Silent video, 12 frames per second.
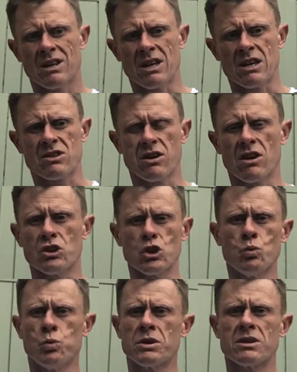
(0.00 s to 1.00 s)
it's like
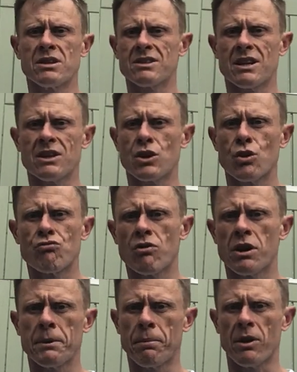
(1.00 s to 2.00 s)
you wouldn't exactly go
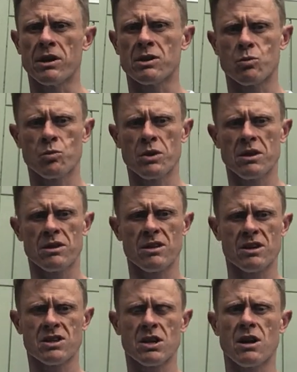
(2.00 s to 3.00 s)
ride a bike with
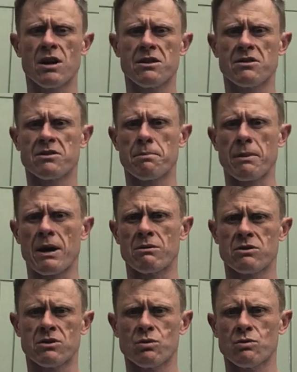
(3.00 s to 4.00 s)
a tyre that's about
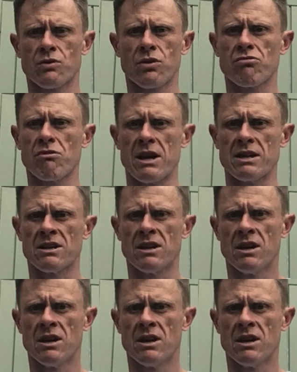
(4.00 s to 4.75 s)
to sort of thread,